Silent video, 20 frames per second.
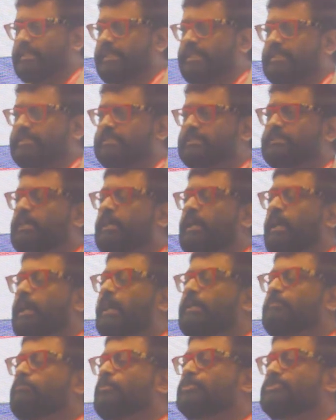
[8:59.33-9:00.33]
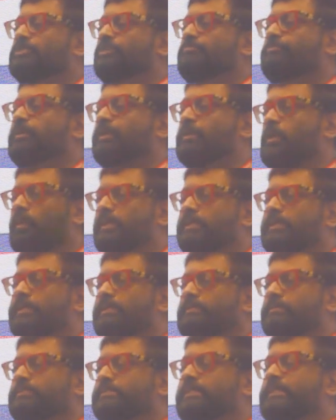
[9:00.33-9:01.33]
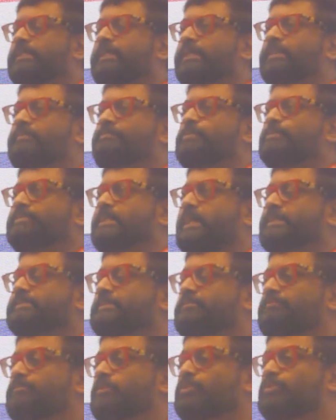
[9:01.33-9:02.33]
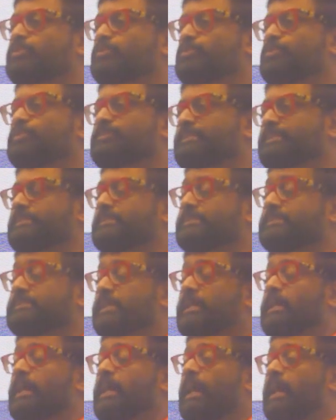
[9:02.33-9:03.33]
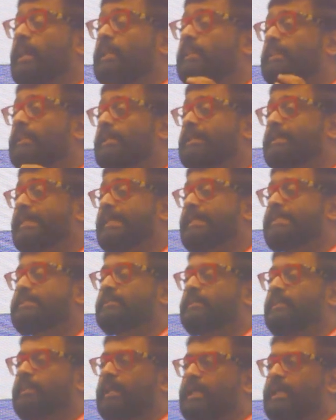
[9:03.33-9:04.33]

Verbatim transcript: leads, and most of the content generally give you traction for 2 to 3 years. A great